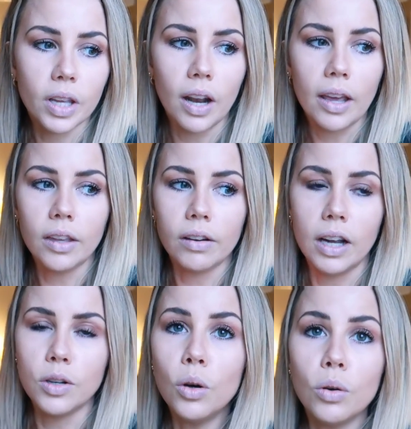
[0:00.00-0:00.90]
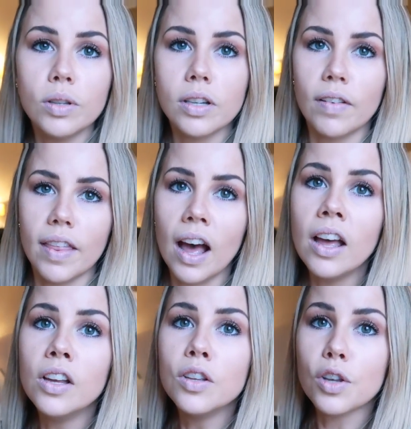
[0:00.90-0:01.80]
like the Grand Hall and stuff like that.
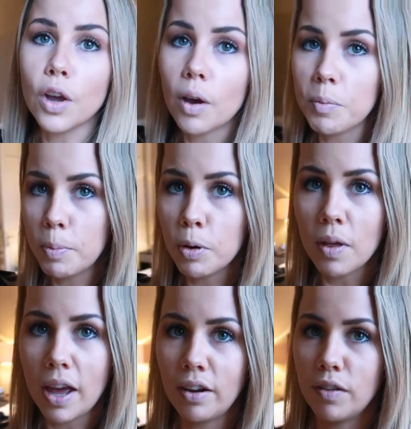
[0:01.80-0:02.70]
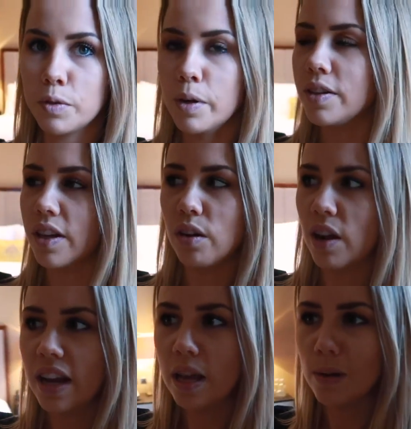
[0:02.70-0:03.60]
So I'm going to put all that in afterwards and I'll
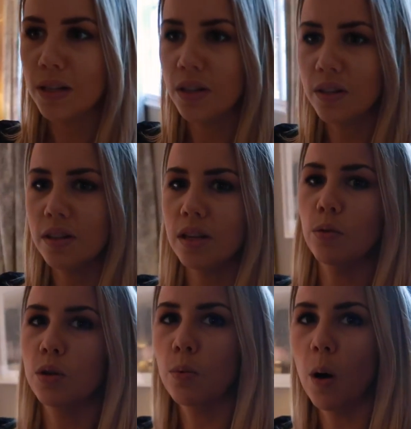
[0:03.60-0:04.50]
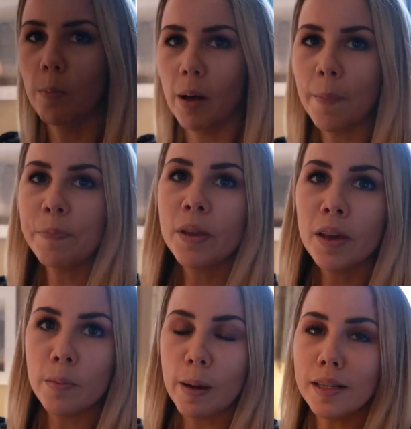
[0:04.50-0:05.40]
like label it so you can see what's what. But
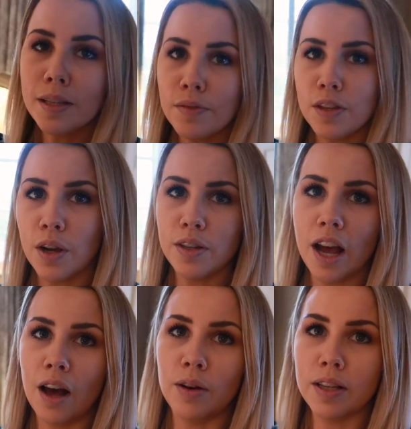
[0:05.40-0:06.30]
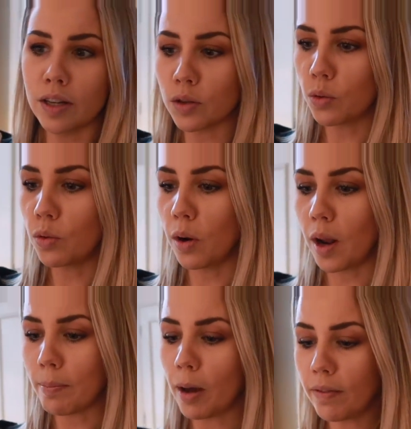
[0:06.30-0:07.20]
the basis hotel is that it's all on
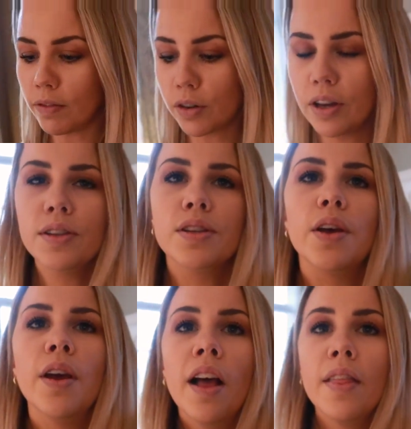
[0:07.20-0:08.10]
like mindfulness. So